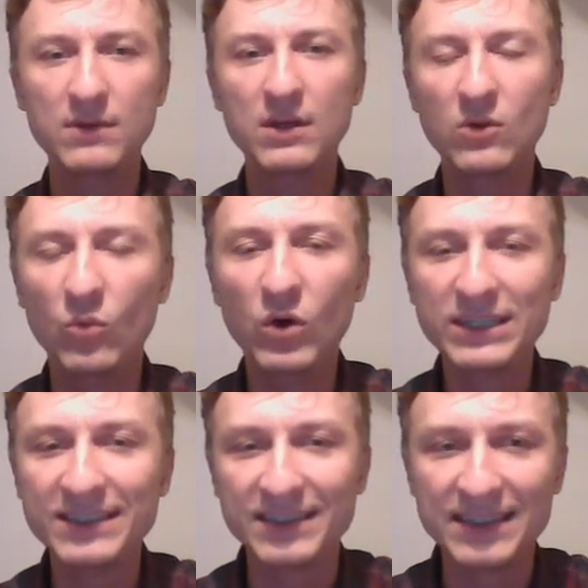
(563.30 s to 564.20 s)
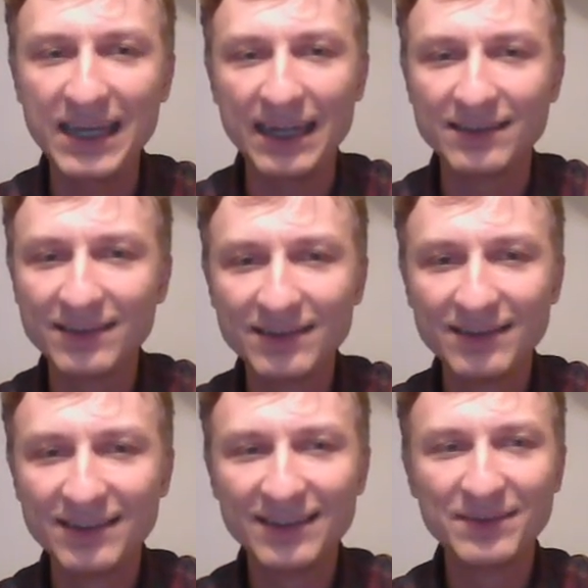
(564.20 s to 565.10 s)
What is that?
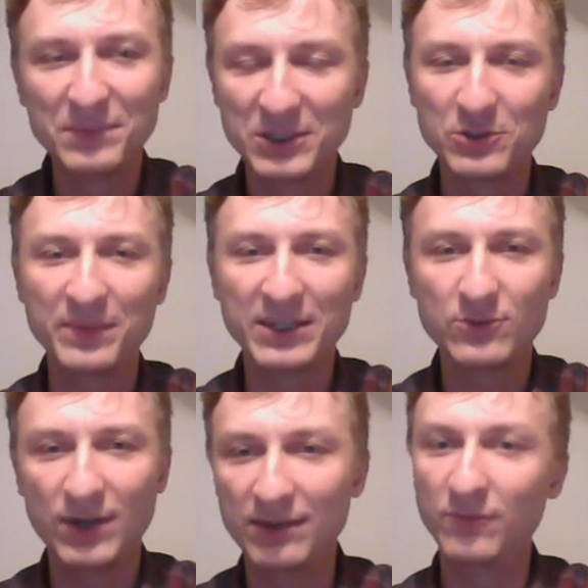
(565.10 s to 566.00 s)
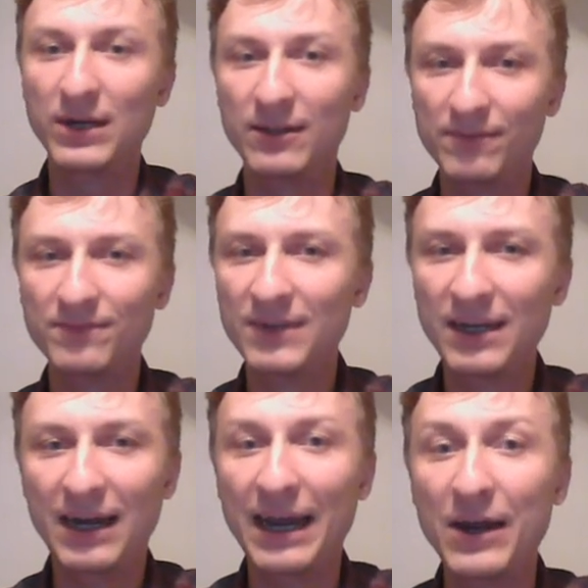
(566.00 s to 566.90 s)
Bishop h1. Well,
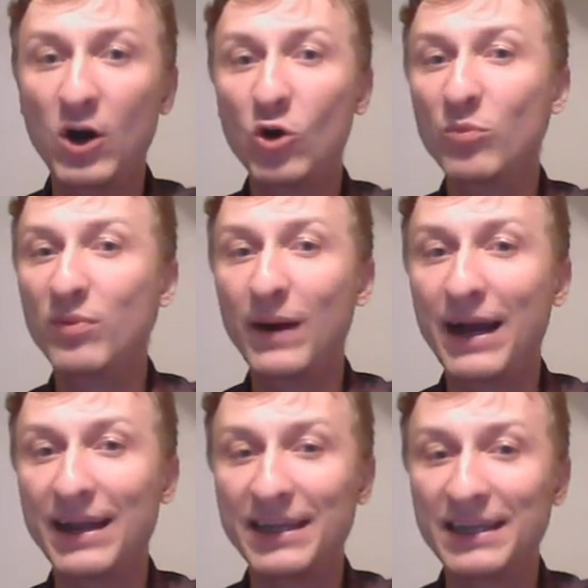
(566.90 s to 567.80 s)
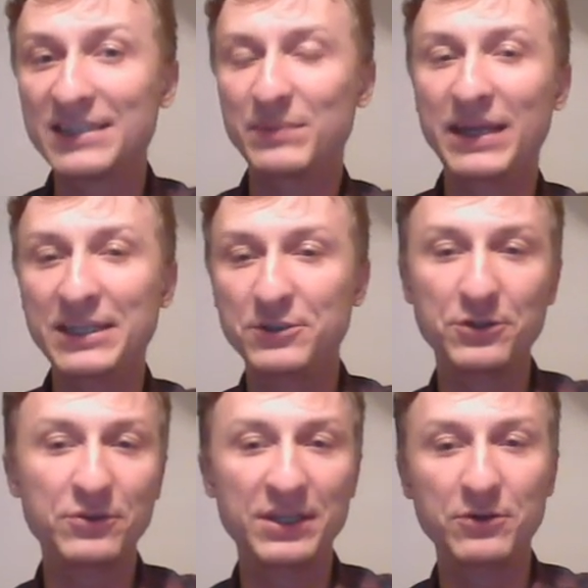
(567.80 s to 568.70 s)
I hope I explained to
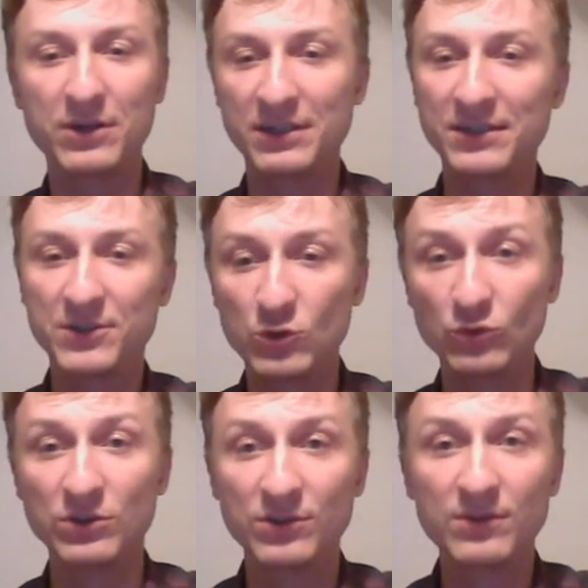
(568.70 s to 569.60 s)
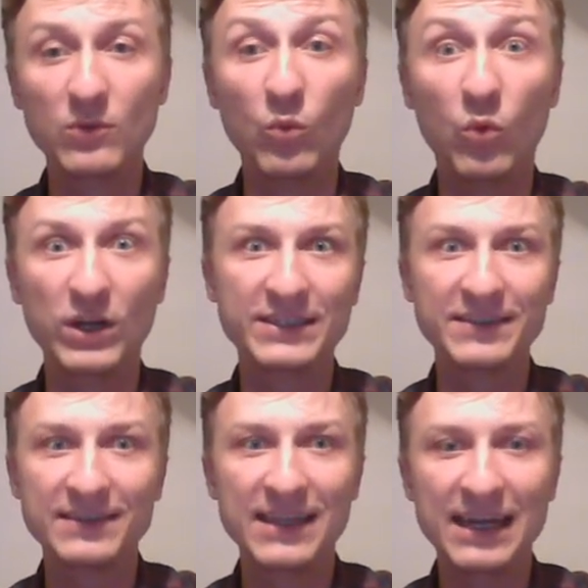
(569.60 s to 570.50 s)
you and you understood what
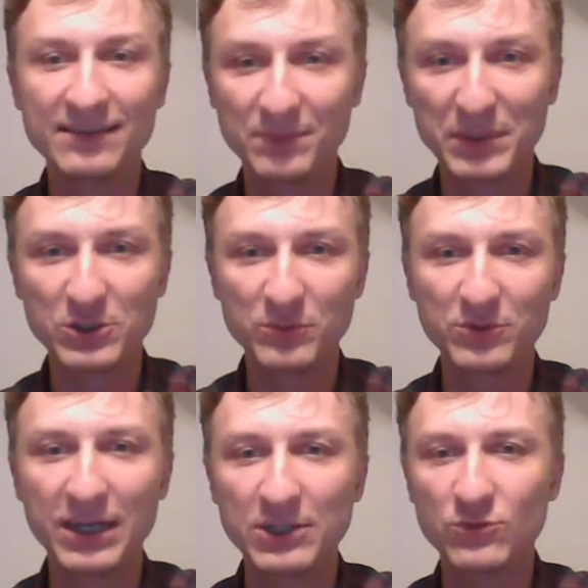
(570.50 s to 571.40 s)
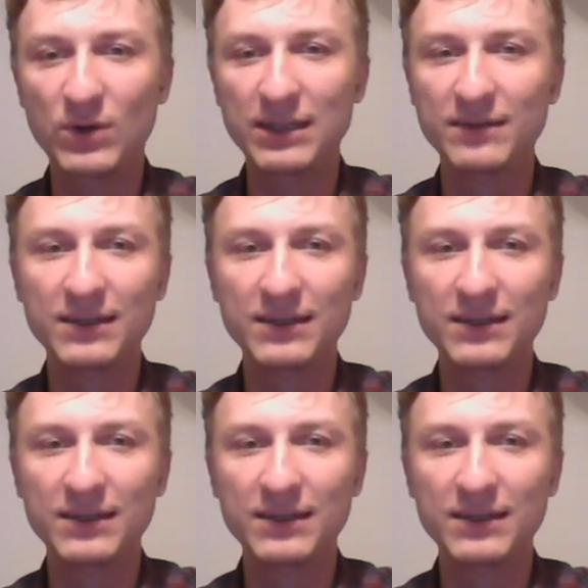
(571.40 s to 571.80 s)
is that, bishop to h1.